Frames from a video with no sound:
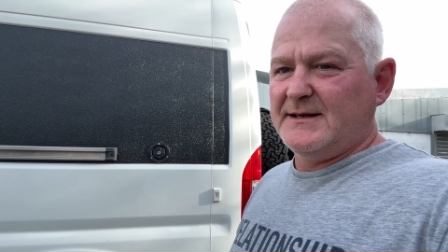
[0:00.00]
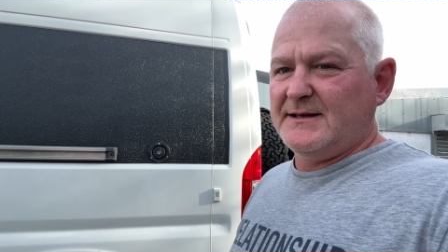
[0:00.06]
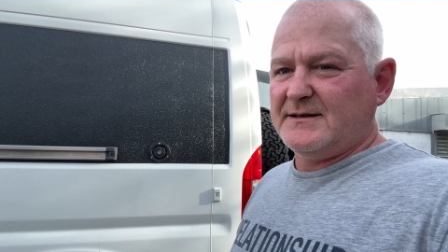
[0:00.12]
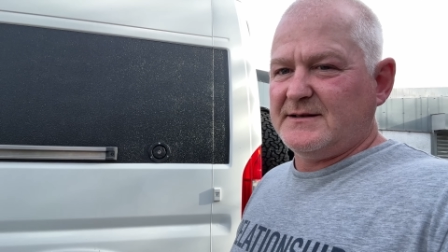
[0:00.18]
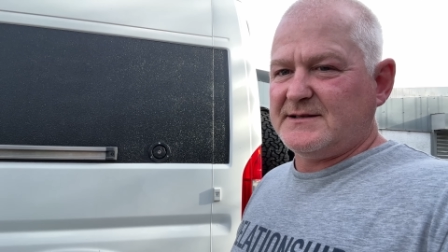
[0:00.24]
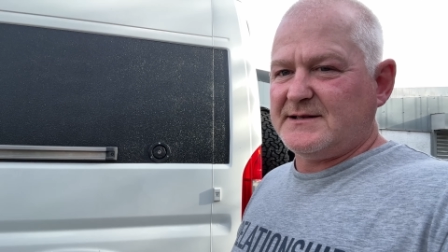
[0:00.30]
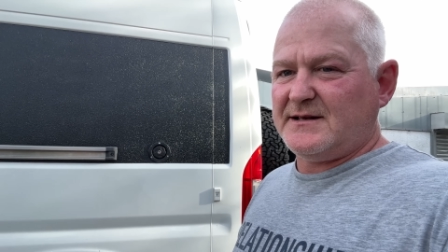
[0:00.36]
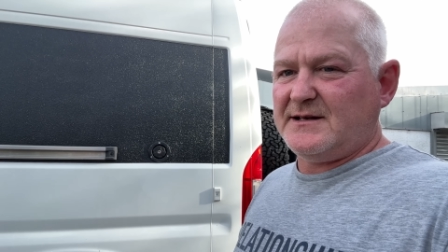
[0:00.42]

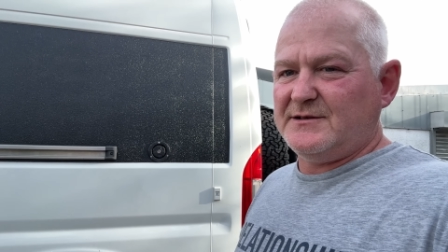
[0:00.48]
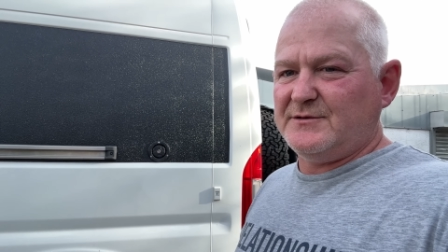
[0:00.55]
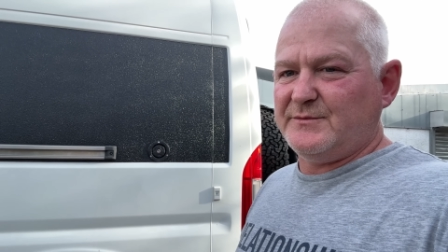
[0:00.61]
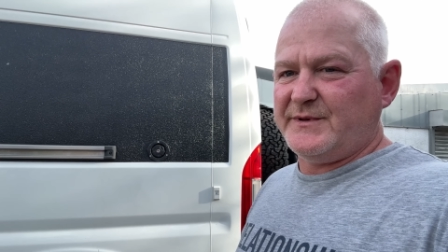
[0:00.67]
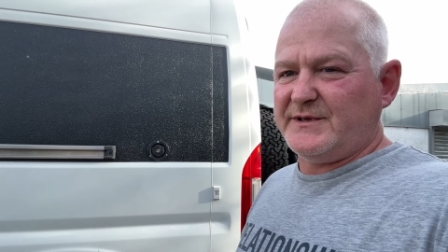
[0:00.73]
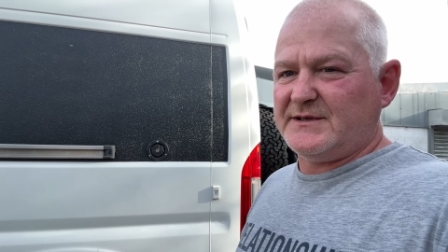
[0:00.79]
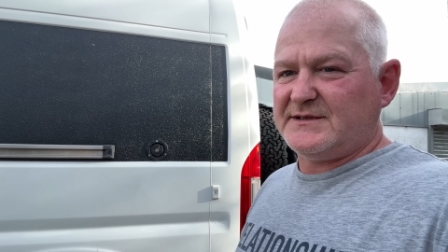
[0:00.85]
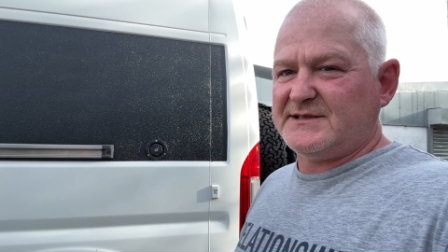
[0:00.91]
because they're a little
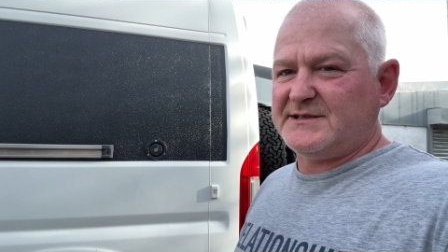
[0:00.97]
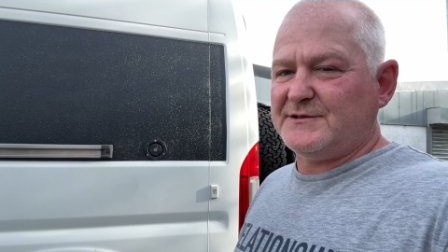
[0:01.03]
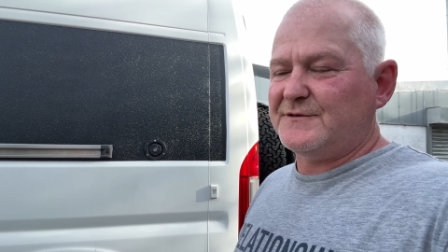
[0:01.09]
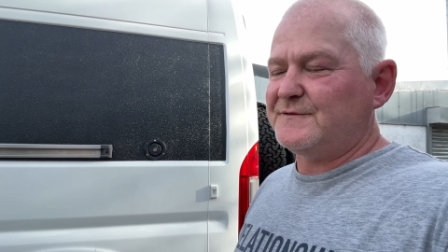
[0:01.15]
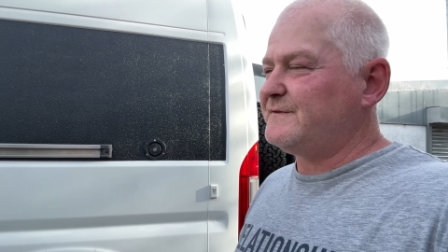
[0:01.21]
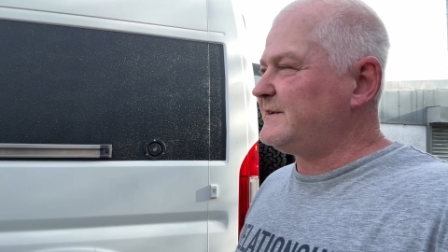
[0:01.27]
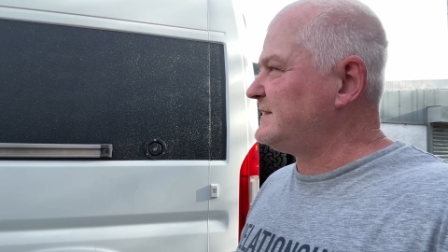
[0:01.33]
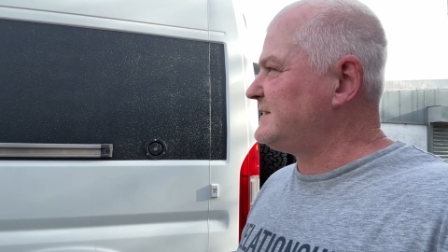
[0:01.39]
bit
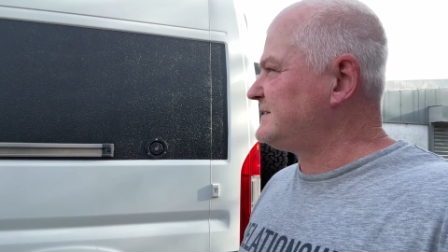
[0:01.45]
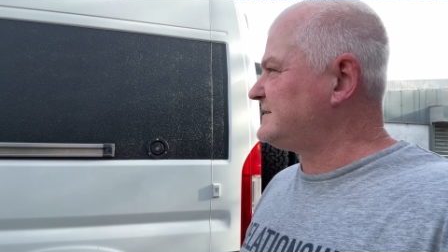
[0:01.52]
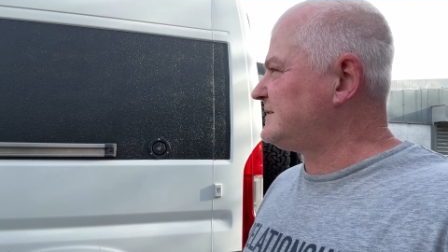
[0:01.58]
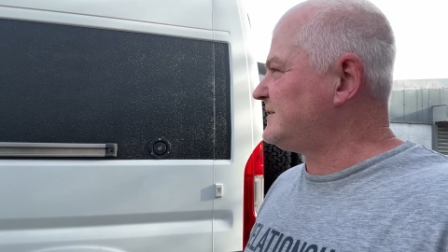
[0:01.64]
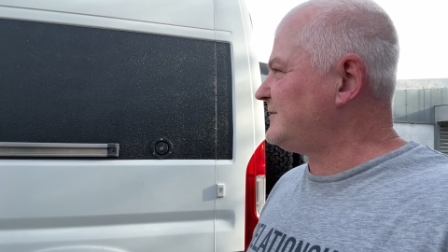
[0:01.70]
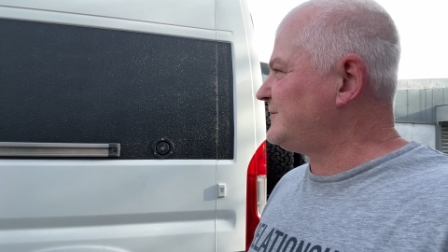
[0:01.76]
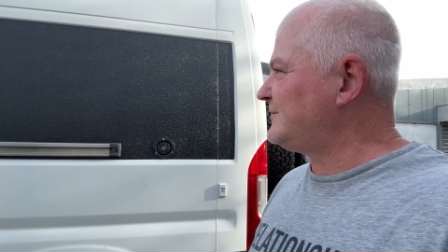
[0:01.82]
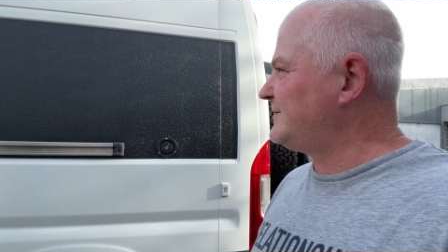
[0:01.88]
silver.
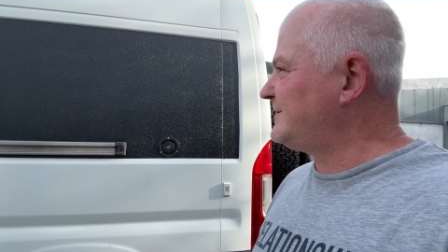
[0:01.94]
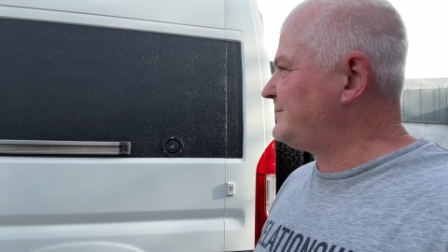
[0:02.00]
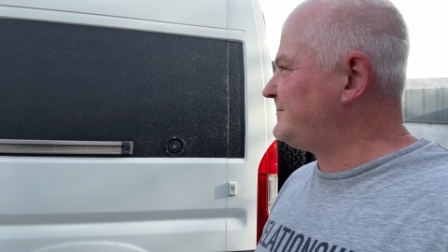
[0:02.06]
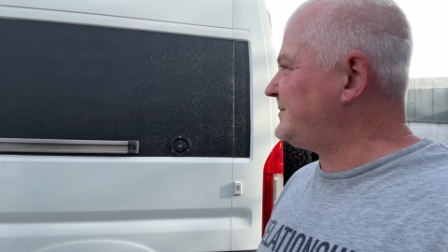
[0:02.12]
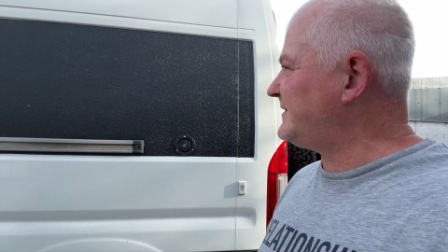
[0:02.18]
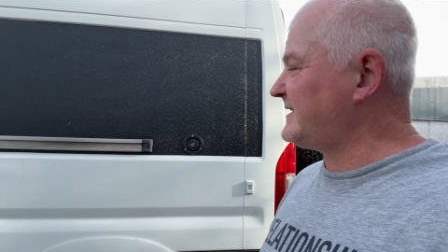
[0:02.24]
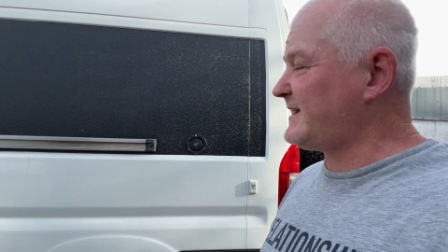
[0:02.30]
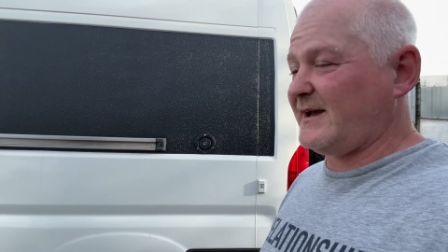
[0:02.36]
So,
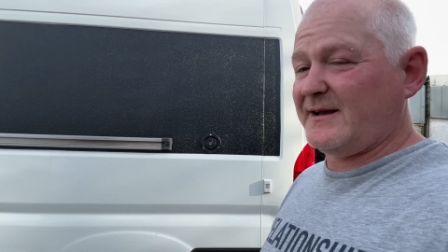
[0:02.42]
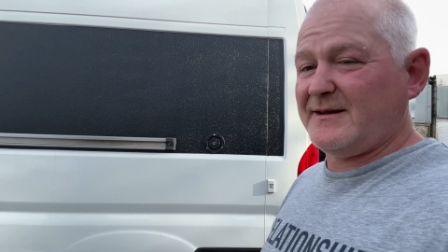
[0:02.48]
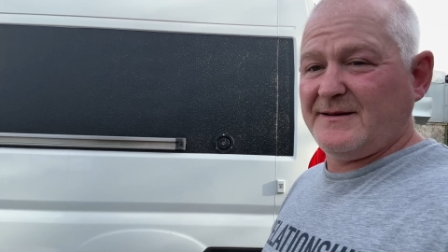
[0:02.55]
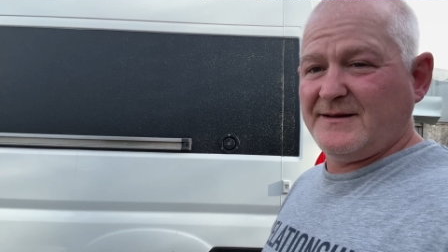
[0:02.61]
but yeah,